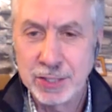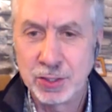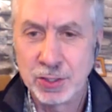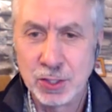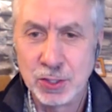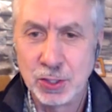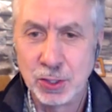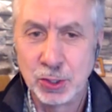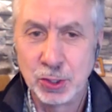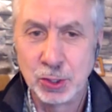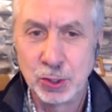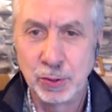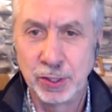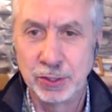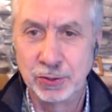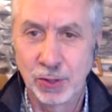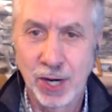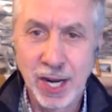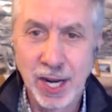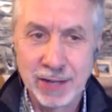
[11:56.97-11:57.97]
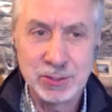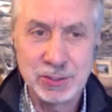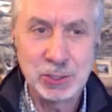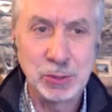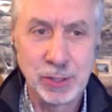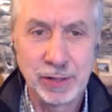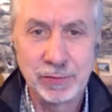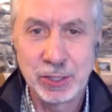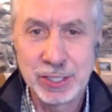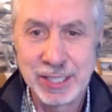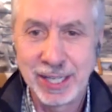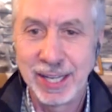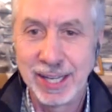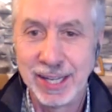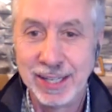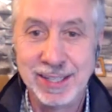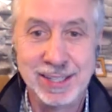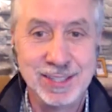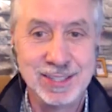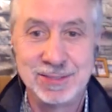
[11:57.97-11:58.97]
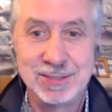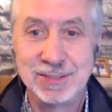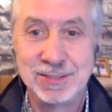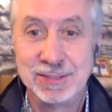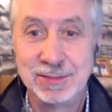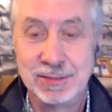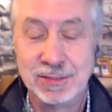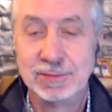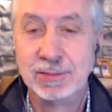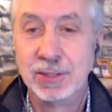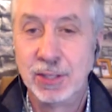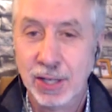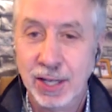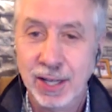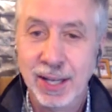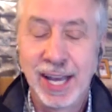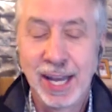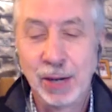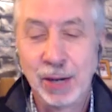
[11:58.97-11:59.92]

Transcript: to you and drives you every day is I